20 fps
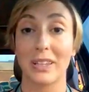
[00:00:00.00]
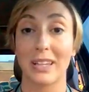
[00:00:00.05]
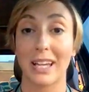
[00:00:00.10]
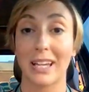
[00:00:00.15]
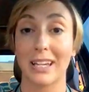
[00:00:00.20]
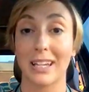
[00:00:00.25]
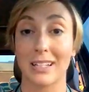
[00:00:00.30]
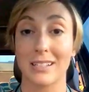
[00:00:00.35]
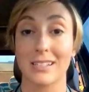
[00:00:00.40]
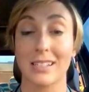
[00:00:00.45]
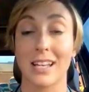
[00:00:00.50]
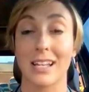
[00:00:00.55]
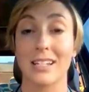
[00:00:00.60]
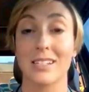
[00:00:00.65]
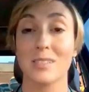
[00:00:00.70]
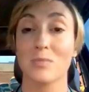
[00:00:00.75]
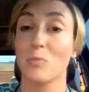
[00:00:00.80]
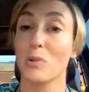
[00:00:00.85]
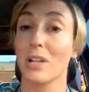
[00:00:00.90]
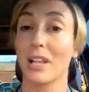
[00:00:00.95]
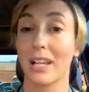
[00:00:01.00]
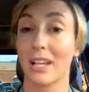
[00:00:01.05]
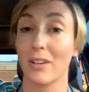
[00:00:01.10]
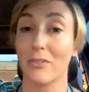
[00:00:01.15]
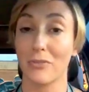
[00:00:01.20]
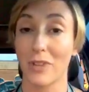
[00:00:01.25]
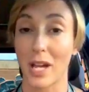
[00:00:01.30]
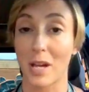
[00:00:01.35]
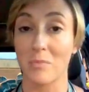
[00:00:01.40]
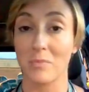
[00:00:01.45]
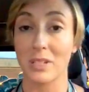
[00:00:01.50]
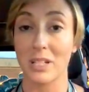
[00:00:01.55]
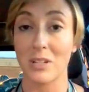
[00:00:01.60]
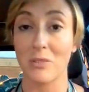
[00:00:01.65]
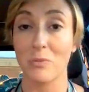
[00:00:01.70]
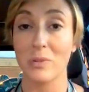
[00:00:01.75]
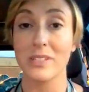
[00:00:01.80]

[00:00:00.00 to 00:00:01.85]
Like I said, it's more like a family.